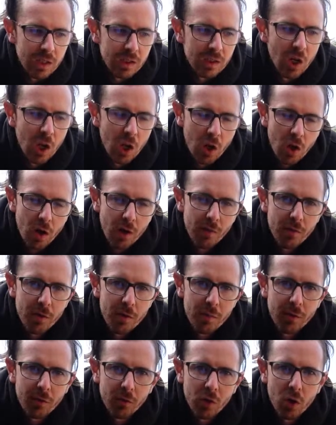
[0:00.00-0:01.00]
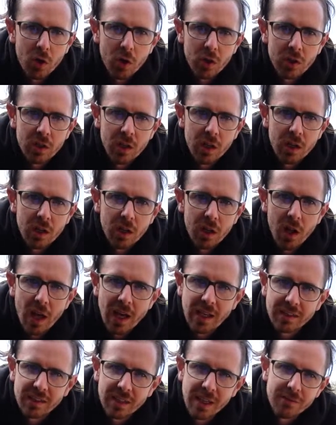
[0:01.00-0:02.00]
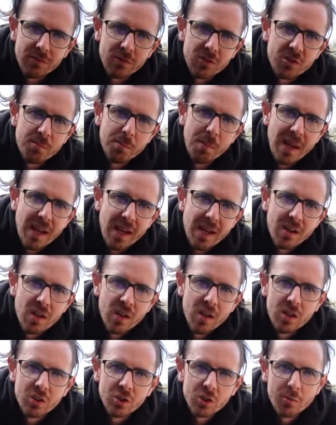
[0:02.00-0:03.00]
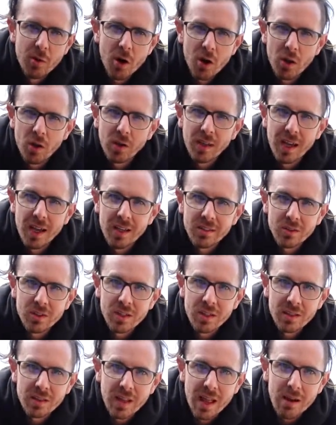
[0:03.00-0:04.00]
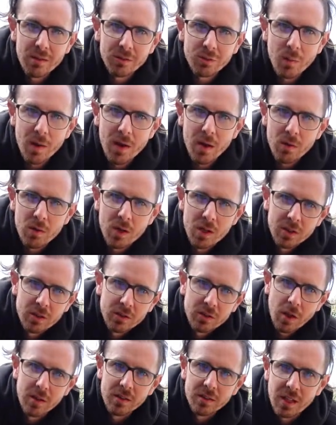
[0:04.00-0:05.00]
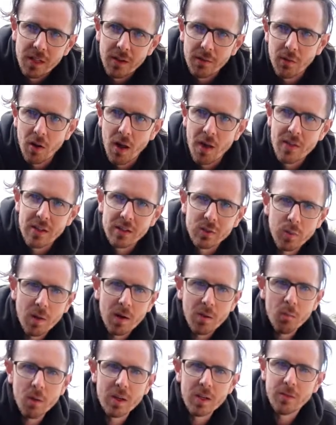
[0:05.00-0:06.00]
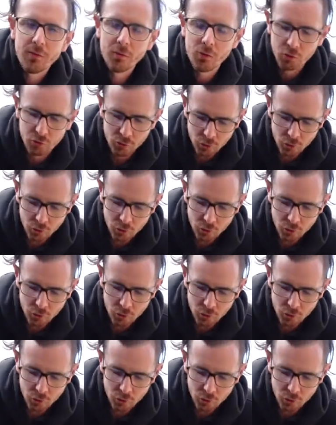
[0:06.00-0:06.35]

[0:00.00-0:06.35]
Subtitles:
a lot of them have got 7-speed Shimano gears on it now as well. So instead of like this one where you've just